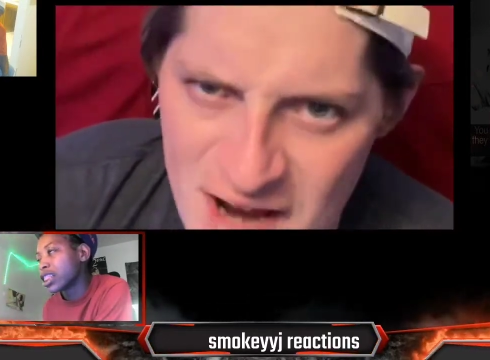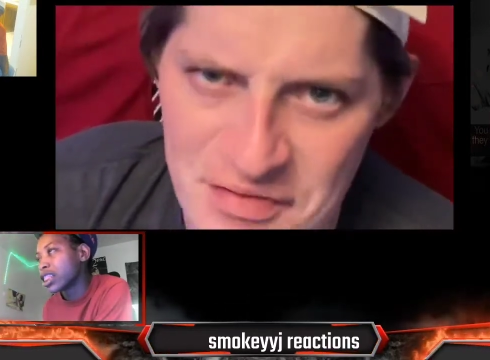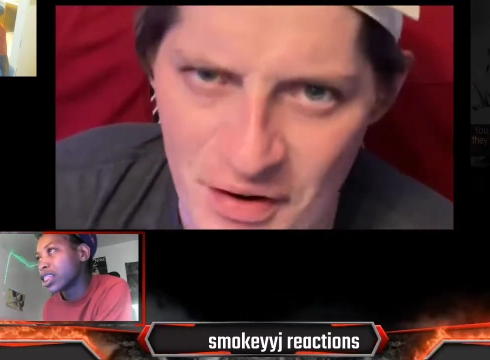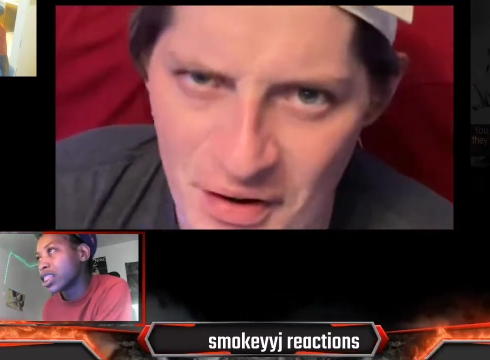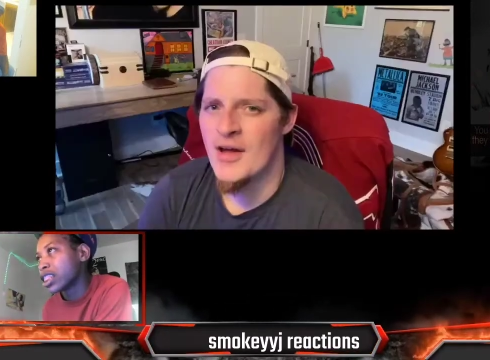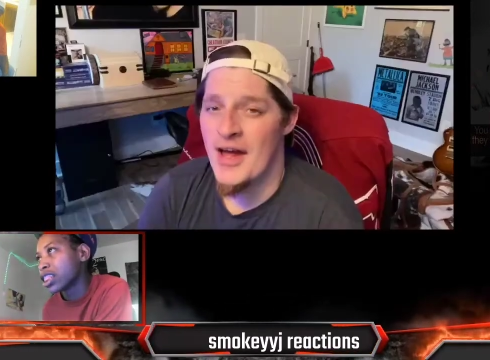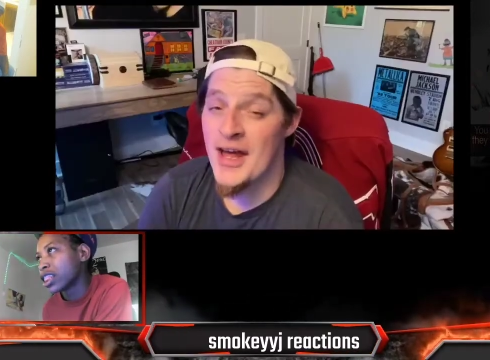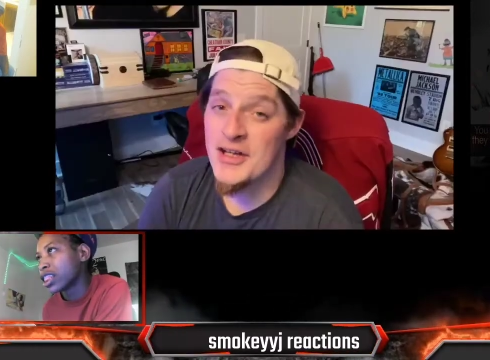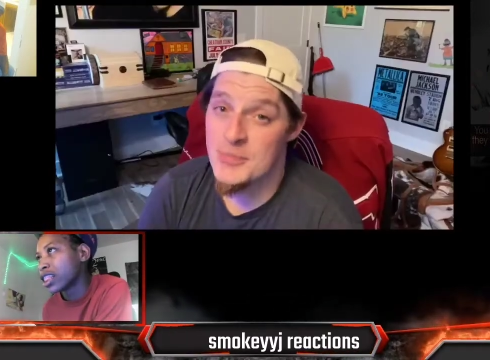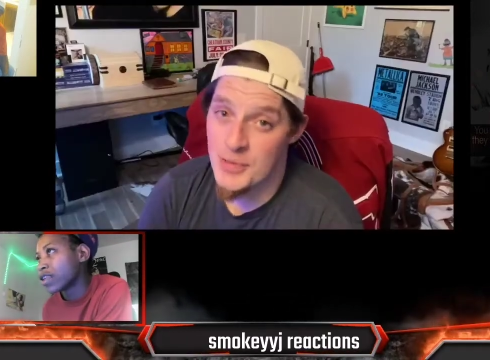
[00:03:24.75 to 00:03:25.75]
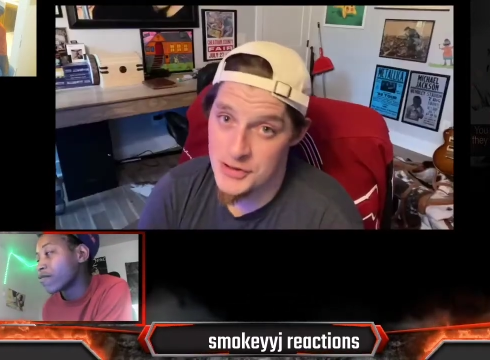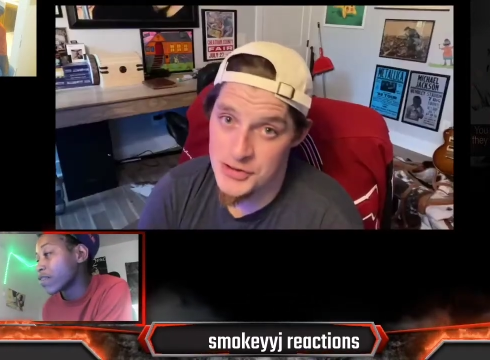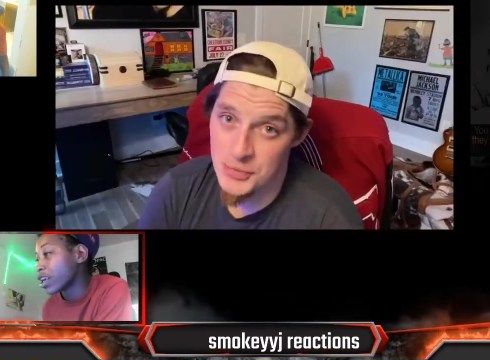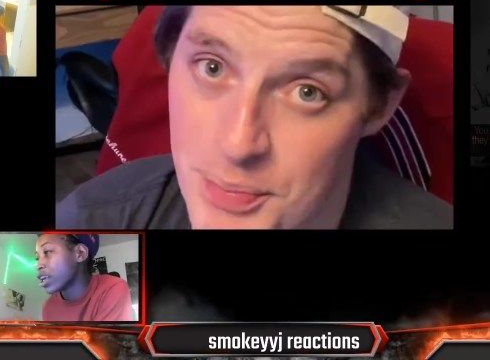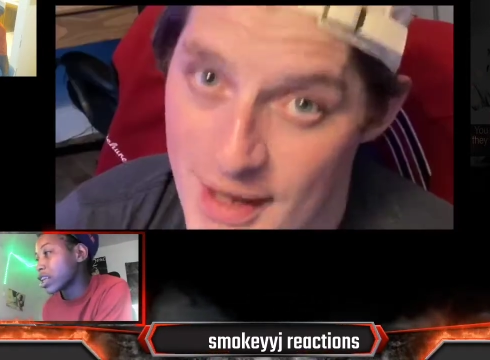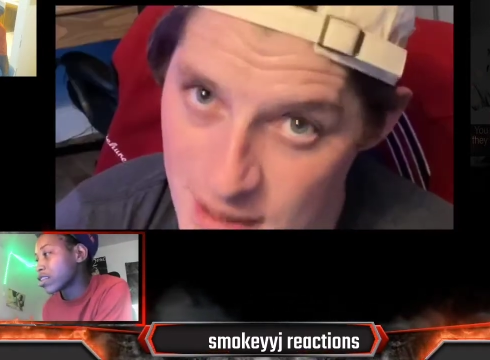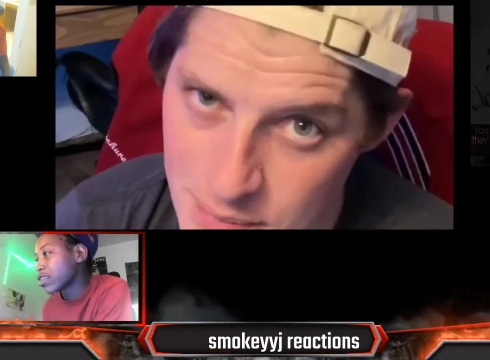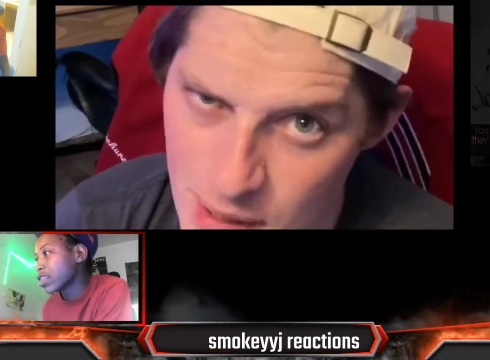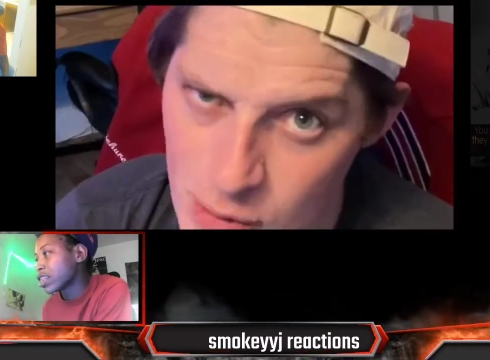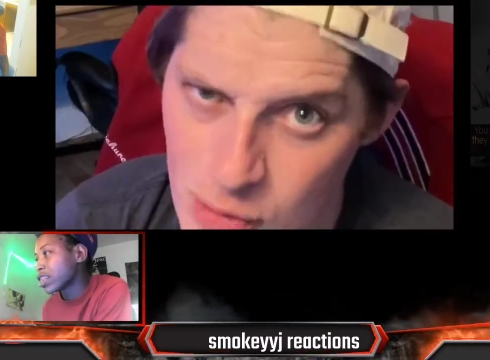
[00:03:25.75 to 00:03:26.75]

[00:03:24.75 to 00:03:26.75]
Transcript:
Speaker 1: Never. Hate to bust Facts. the beta